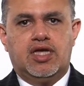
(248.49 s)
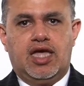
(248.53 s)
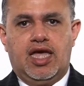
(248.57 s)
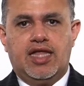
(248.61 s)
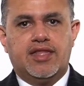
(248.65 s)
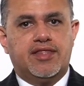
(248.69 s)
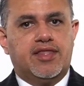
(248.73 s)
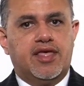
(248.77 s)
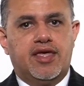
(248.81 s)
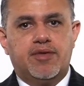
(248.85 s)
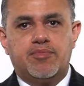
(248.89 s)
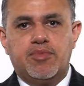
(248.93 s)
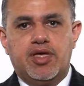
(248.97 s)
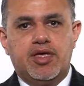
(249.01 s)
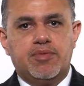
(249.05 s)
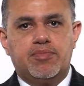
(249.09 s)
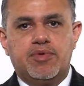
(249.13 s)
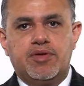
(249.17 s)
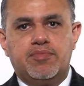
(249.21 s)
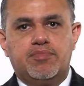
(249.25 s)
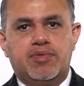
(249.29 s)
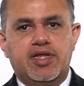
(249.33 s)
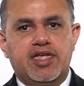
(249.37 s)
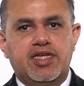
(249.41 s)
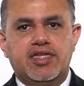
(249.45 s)
And there may
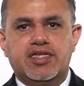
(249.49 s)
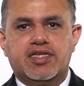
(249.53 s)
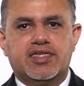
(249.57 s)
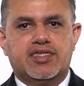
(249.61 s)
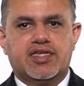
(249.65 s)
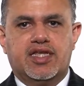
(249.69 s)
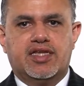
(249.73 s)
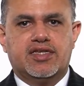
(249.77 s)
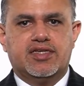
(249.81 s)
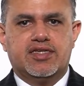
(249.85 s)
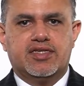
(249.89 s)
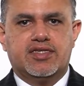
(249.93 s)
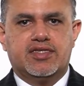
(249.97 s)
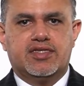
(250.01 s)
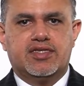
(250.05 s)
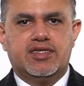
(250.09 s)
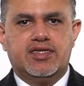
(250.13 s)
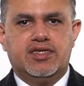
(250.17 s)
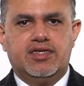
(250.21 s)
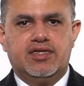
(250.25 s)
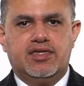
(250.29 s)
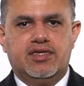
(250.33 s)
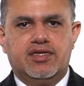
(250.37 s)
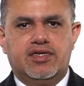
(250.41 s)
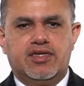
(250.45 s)
be bleeding
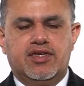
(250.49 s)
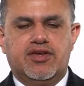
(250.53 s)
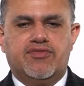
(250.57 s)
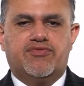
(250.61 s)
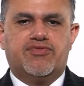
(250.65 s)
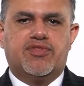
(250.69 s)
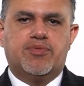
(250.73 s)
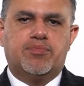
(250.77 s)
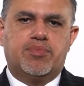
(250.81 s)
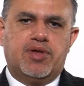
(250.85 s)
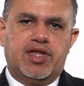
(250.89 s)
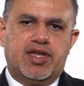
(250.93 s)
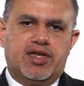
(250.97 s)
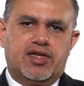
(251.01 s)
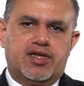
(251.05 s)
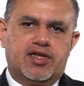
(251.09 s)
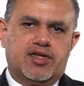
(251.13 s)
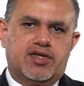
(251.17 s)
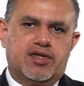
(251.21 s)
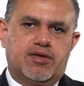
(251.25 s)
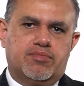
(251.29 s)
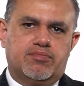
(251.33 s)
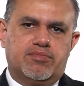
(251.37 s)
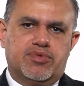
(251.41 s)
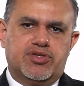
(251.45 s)
tendency if the
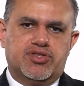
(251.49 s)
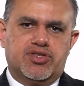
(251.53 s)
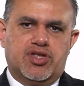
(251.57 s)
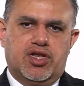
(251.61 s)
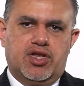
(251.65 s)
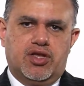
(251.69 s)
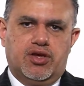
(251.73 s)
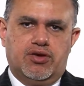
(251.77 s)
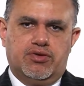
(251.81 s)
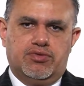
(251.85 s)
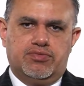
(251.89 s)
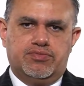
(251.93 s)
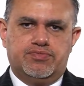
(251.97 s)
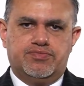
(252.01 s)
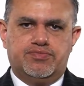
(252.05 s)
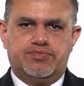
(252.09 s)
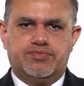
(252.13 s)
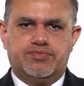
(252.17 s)
platelet numbers are low.